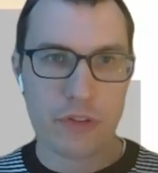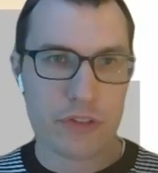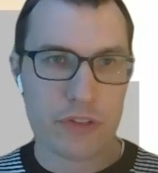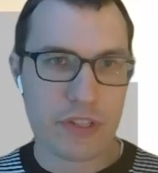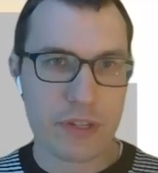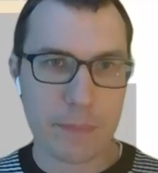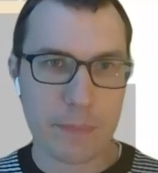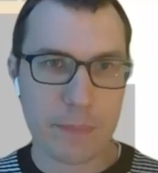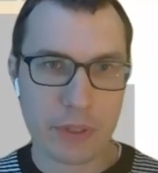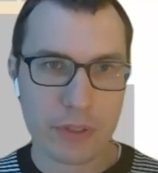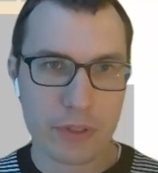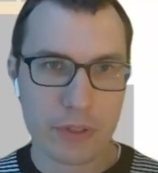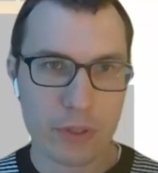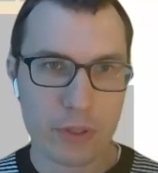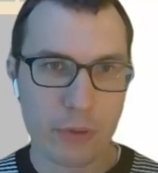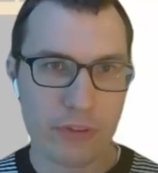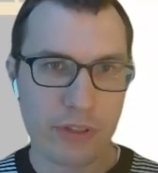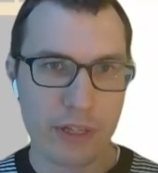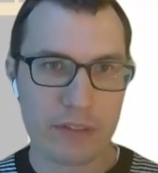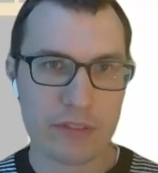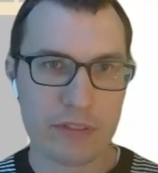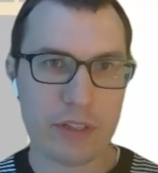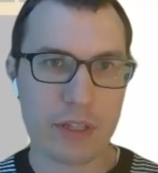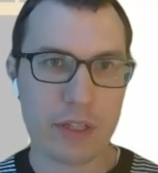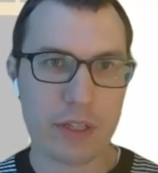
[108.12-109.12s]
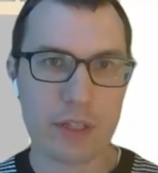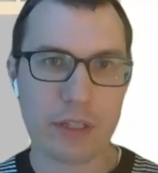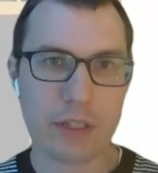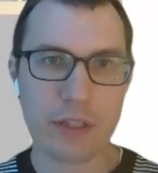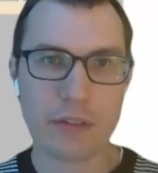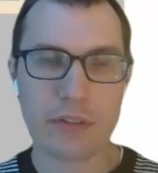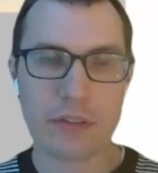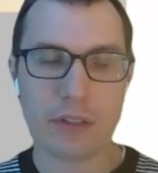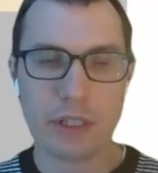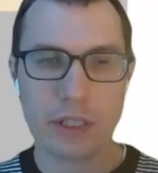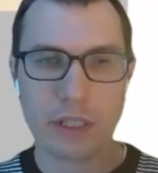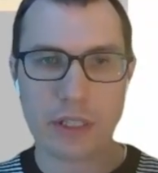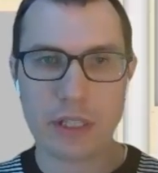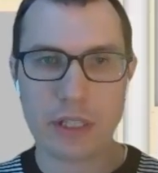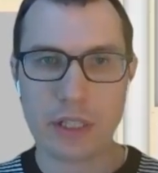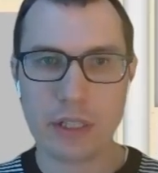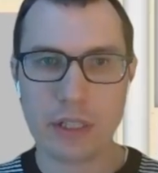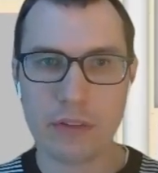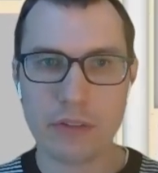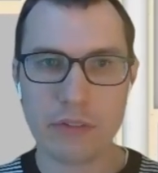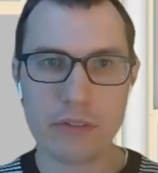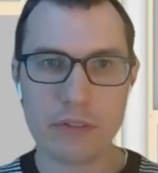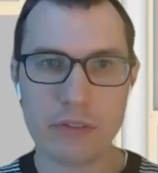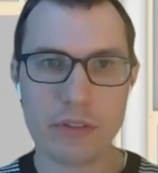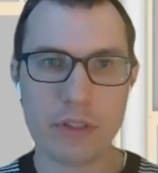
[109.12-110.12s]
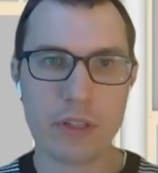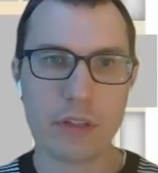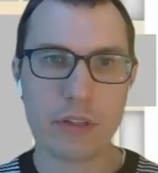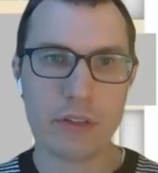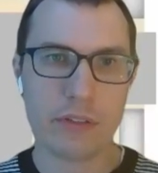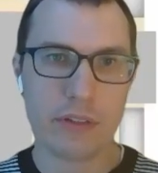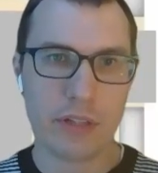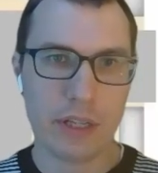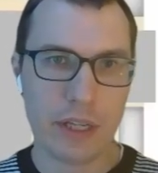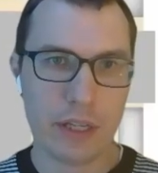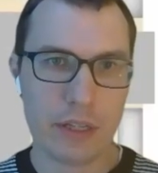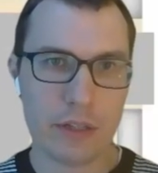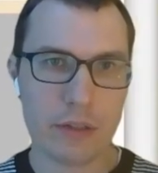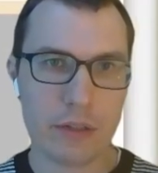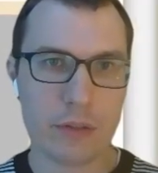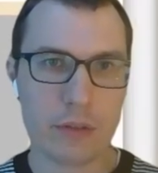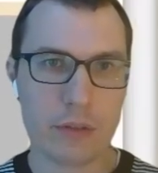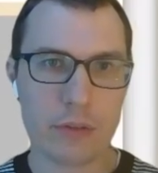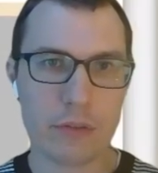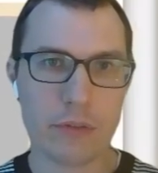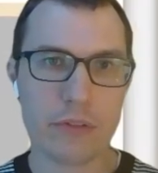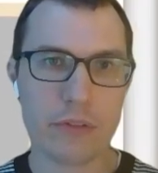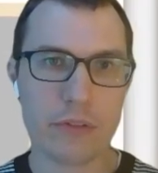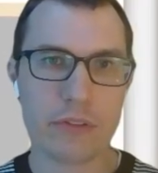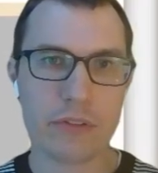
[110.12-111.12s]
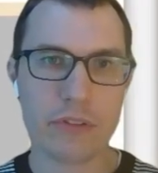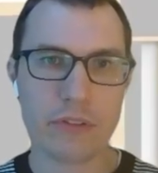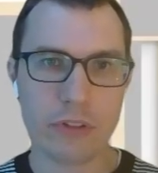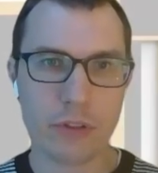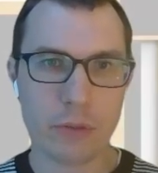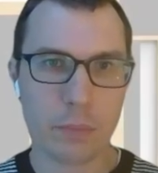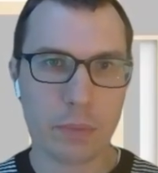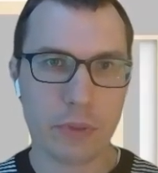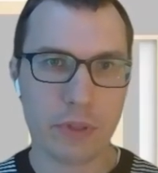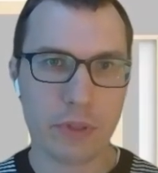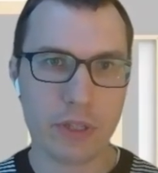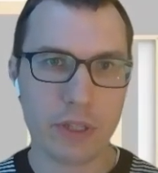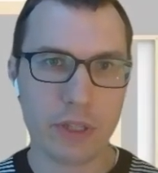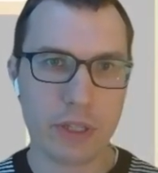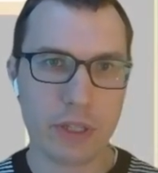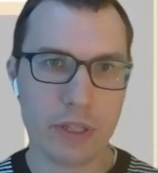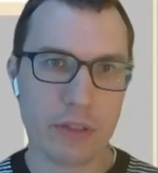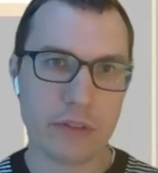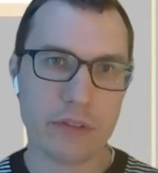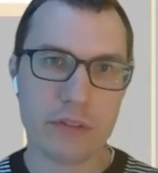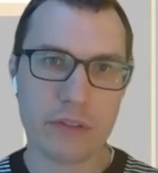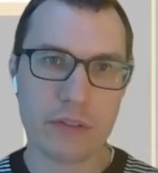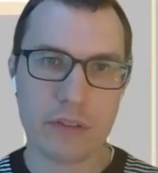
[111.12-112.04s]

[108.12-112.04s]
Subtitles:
typical tectonics like king studs, headers, sill plates,